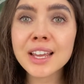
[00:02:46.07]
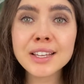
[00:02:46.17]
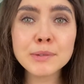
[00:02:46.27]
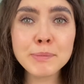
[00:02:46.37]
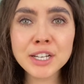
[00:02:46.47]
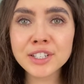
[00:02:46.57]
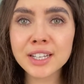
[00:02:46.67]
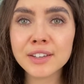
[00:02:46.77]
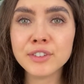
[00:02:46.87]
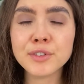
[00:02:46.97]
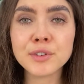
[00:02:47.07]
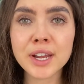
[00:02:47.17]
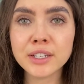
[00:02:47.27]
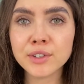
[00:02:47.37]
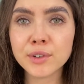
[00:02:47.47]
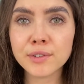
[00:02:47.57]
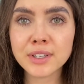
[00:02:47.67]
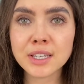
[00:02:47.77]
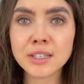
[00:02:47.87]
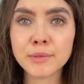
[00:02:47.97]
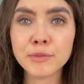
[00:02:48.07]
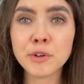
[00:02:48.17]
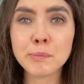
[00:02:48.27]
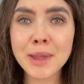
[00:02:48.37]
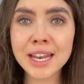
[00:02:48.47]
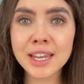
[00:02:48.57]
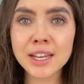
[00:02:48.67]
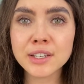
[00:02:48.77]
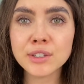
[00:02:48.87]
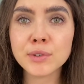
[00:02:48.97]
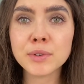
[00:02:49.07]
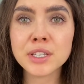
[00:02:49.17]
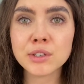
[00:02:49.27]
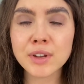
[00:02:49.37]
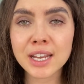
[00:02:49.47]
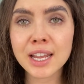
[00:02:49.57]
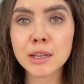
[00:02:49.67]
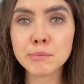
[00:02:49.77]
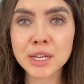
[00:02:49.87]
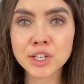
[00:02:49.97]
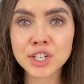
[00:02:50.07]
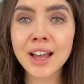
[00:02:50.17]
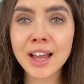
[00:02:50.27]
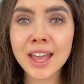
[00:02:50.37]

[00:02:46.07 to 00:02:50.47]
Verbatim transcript: especially if you trained your nervous system for many years to restrict and binge.